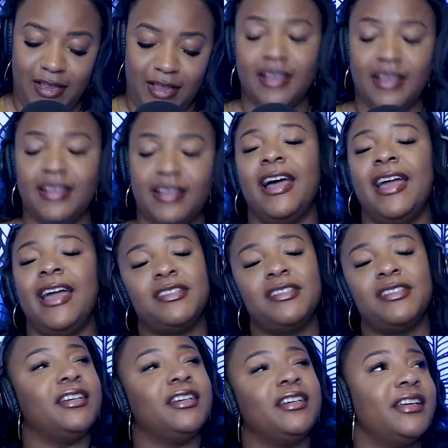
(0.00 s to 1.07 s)
Life is
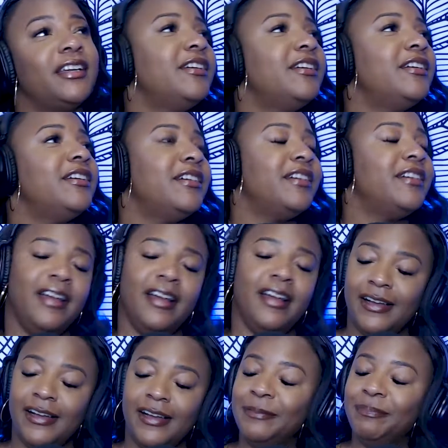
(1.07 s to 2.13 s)
good.
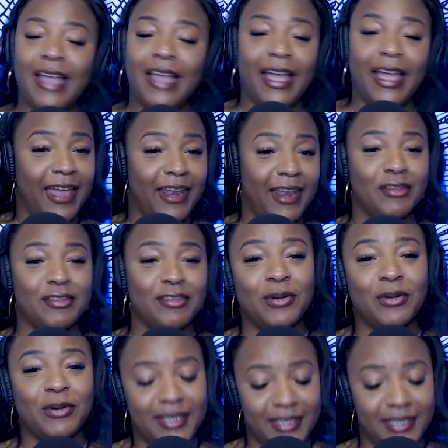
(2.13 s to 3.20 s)
I got a little
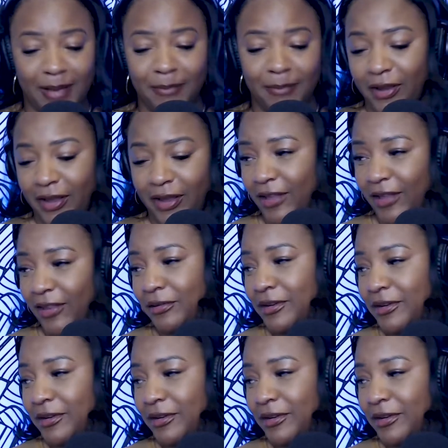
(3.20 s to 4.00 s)
story time for y'all though this